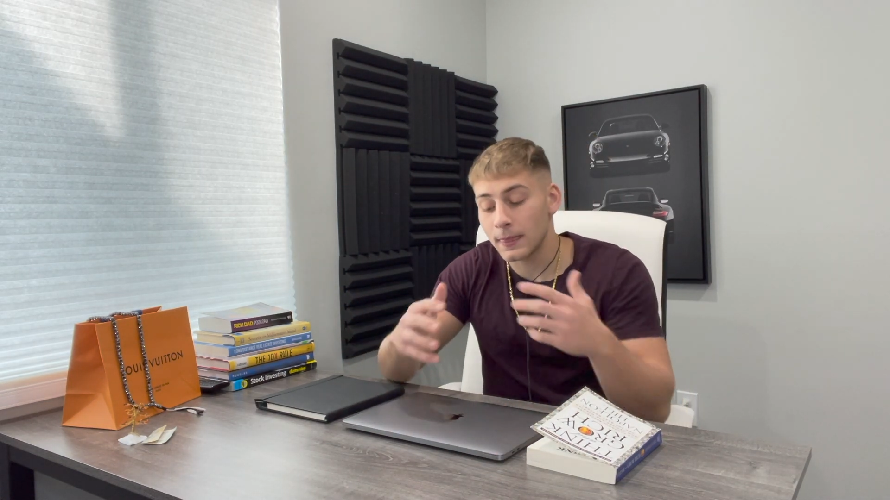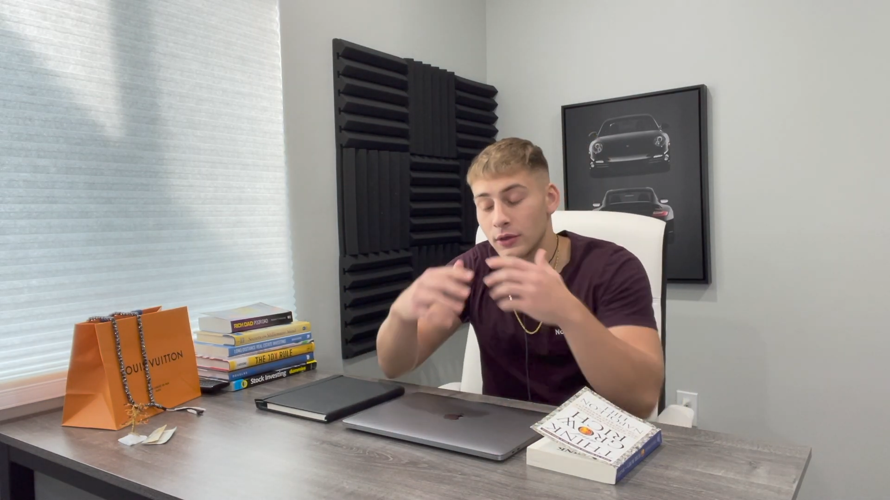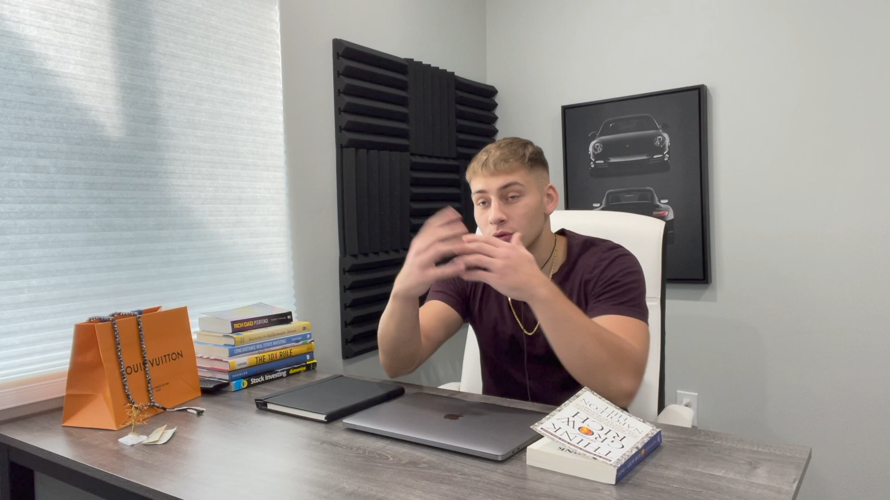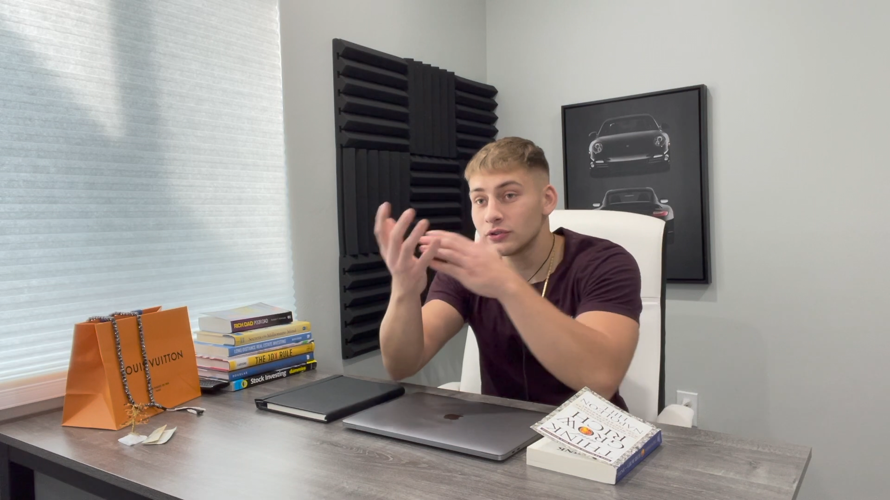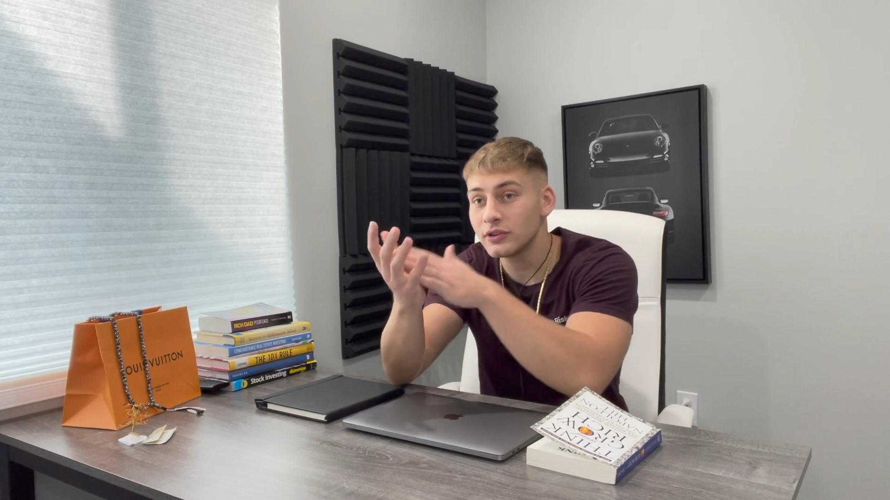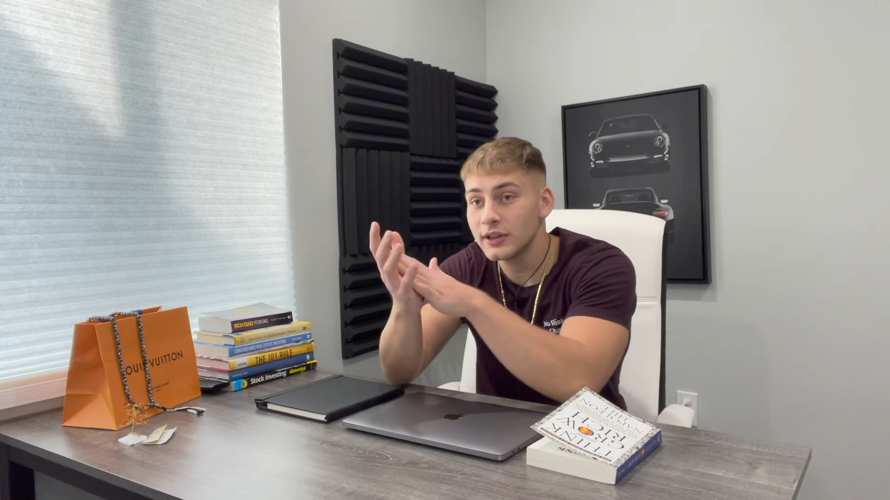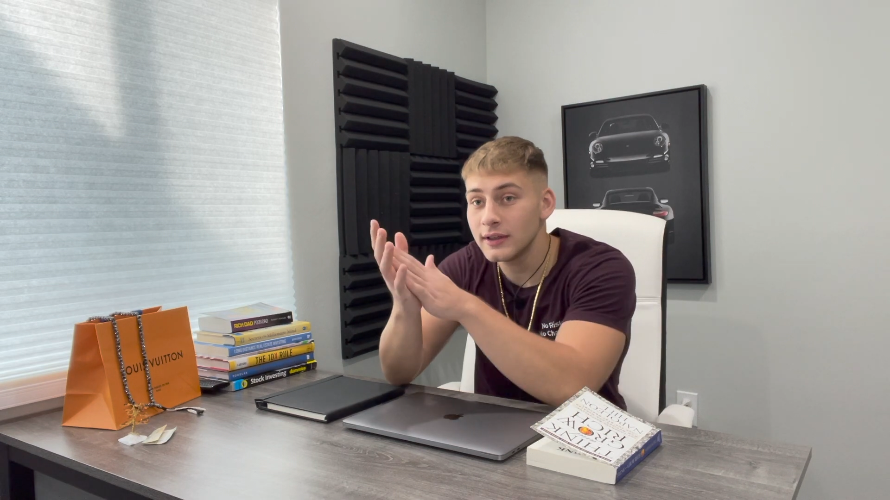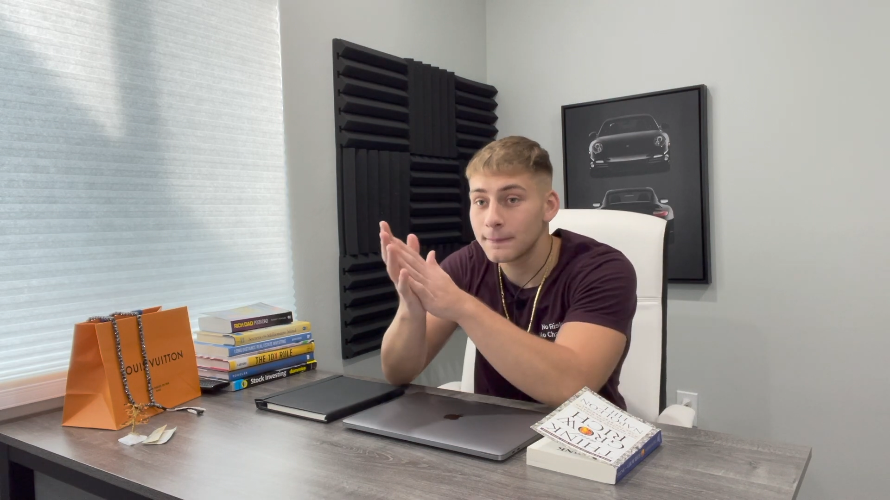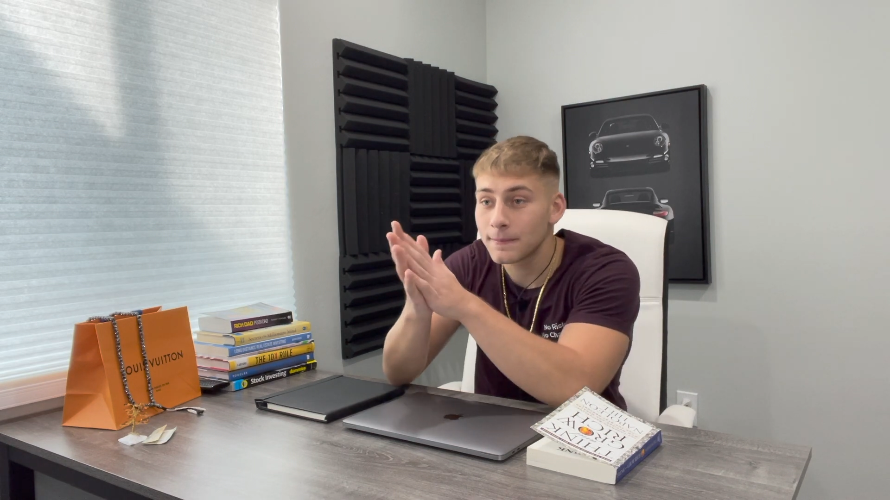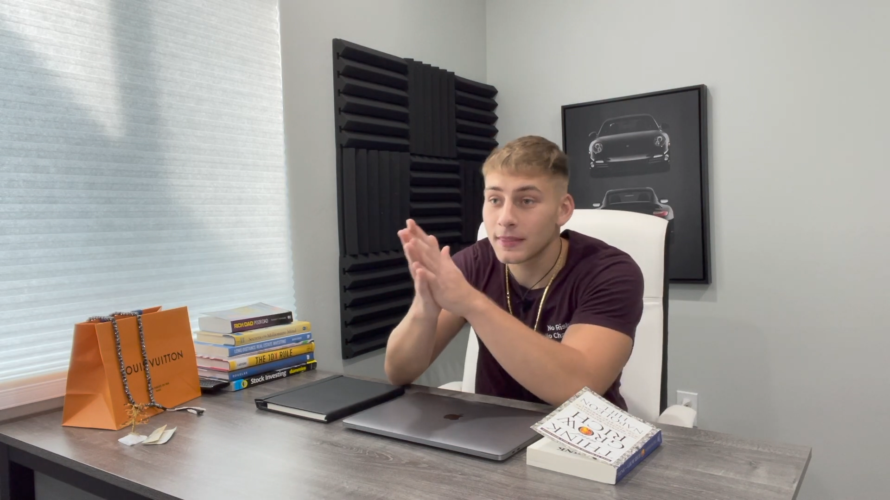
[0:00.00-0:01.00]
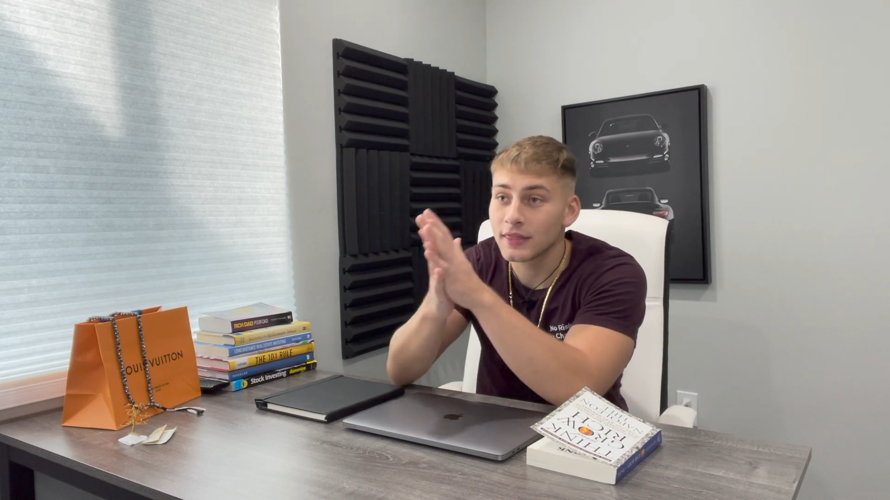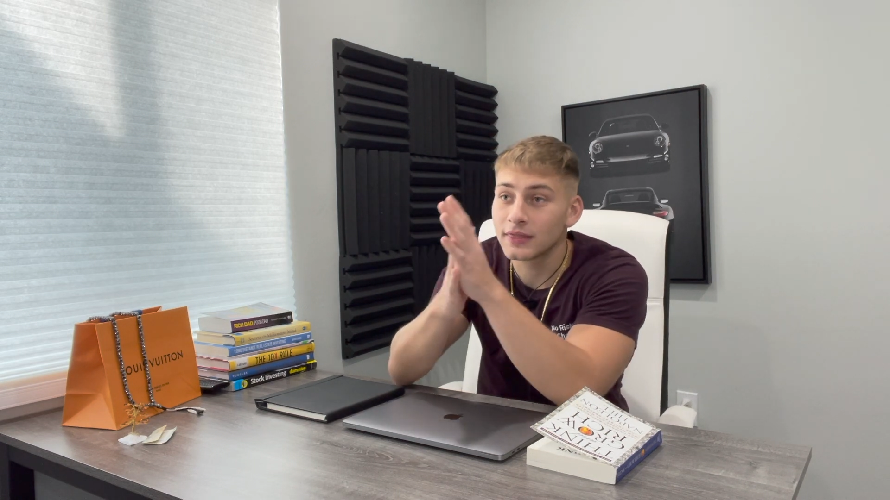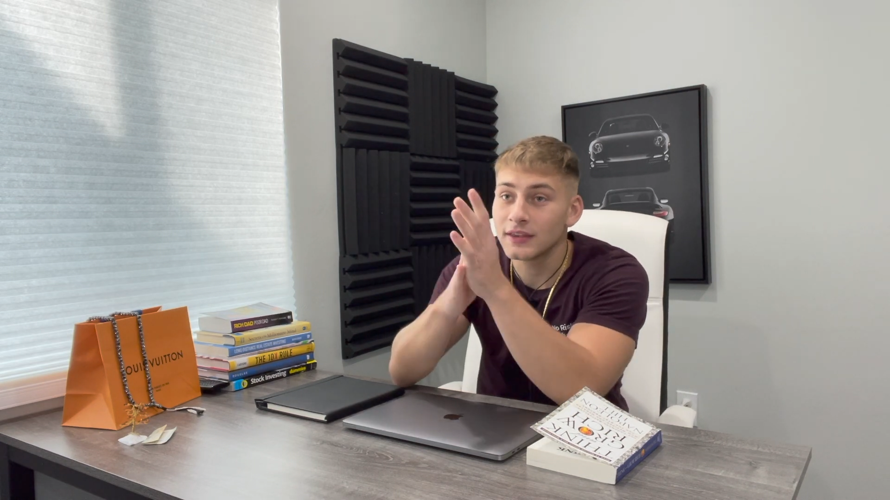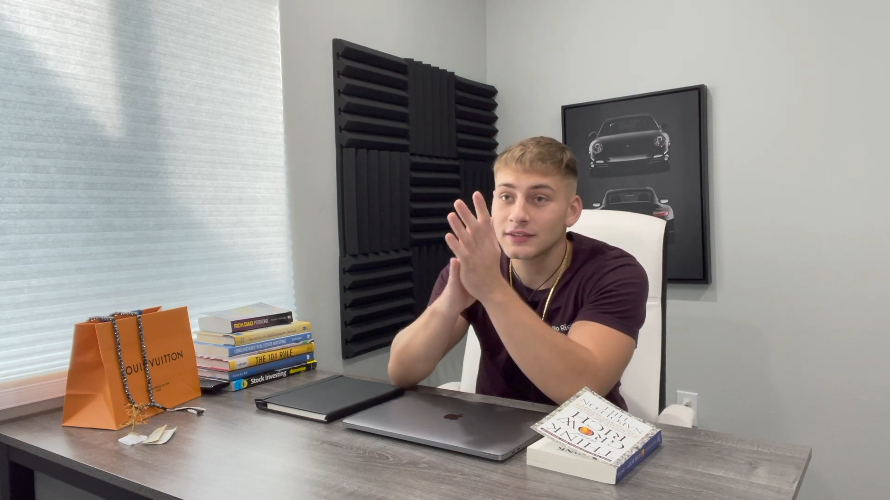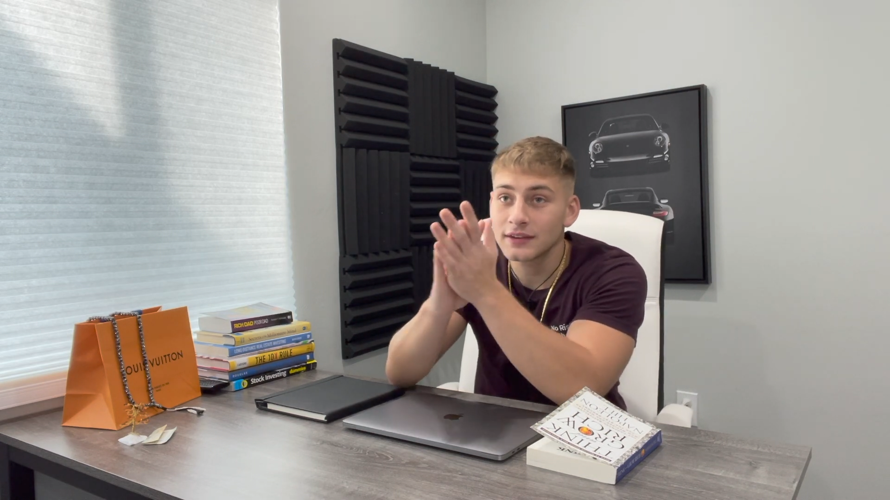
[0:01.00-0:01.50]
Usually
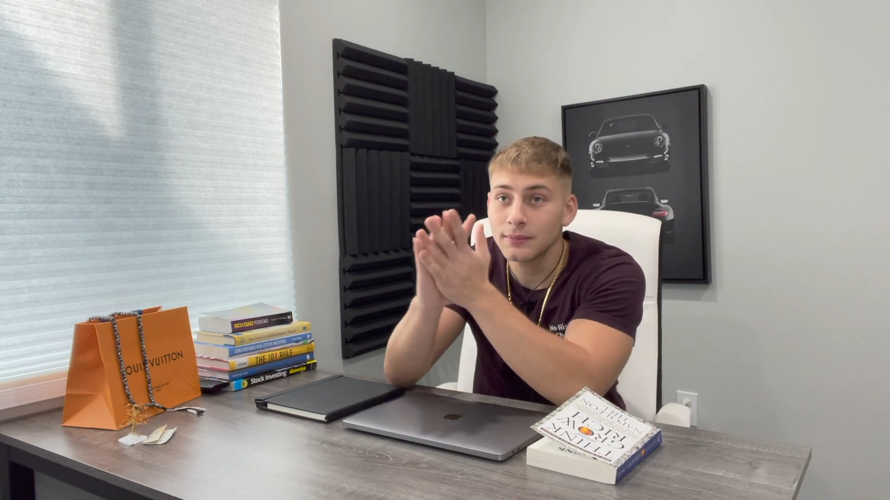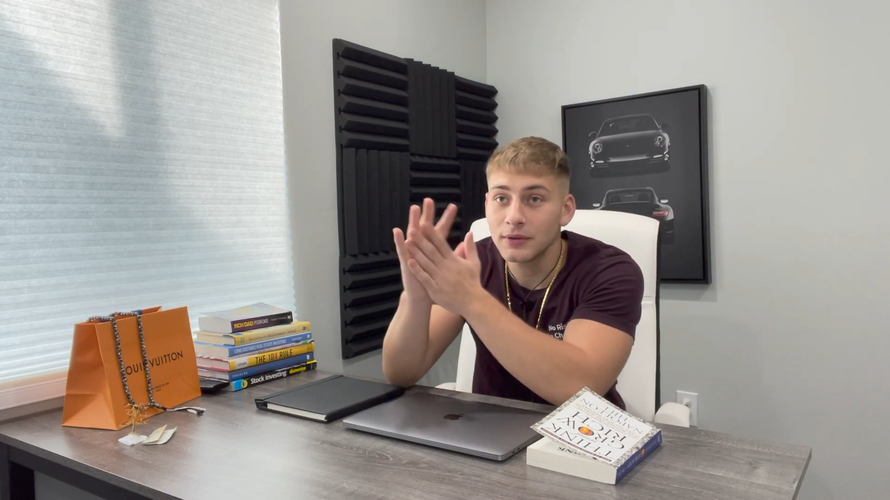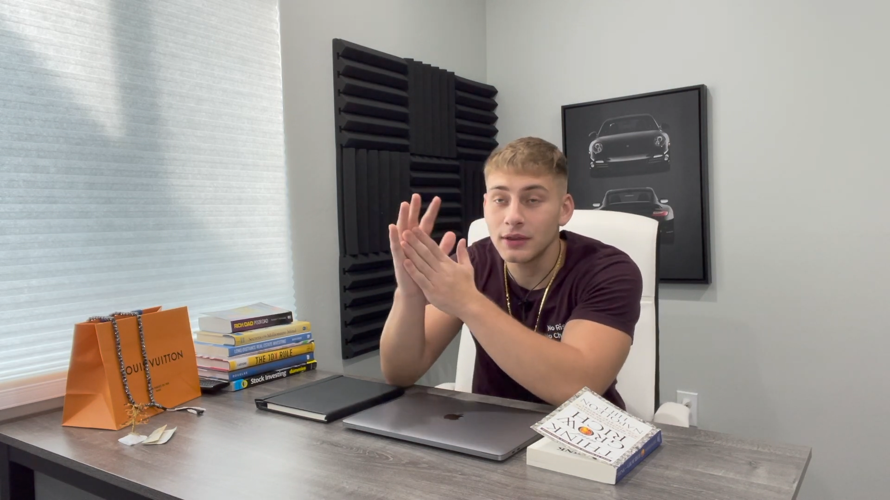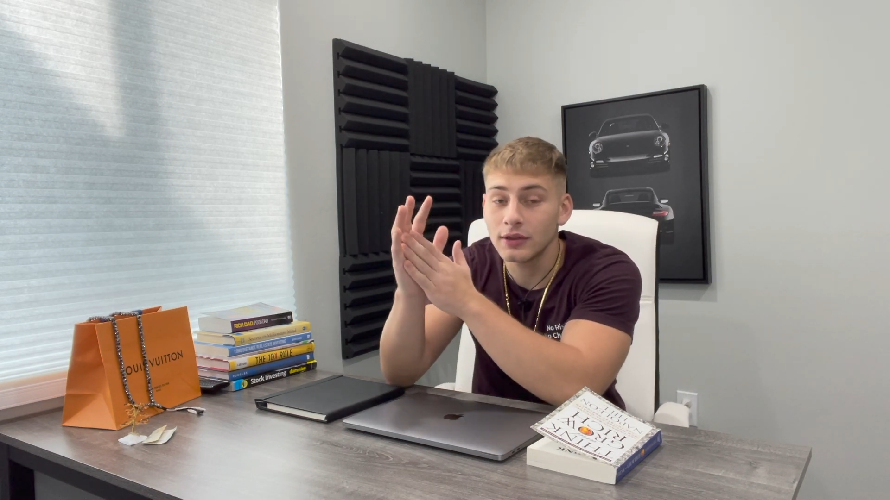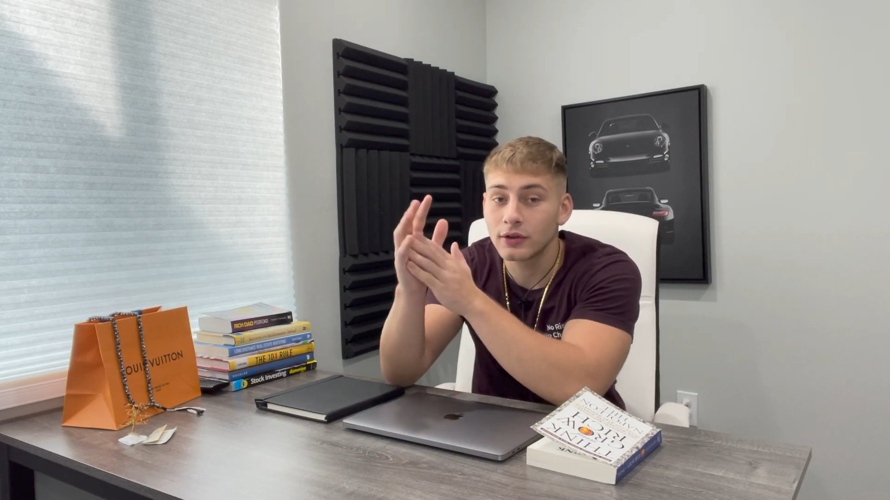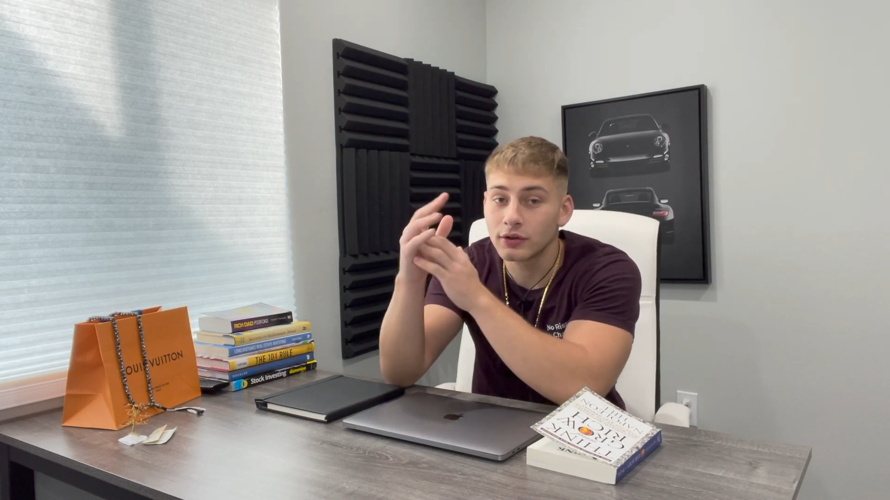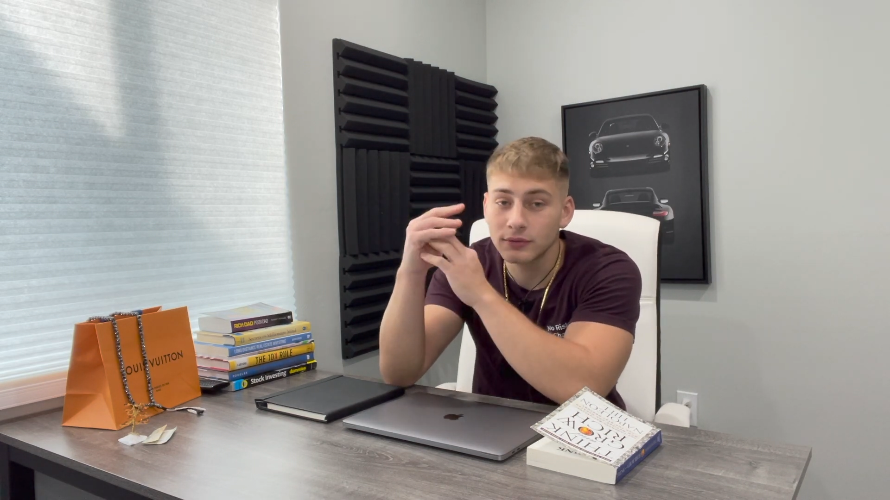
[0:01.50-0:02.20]
this can be,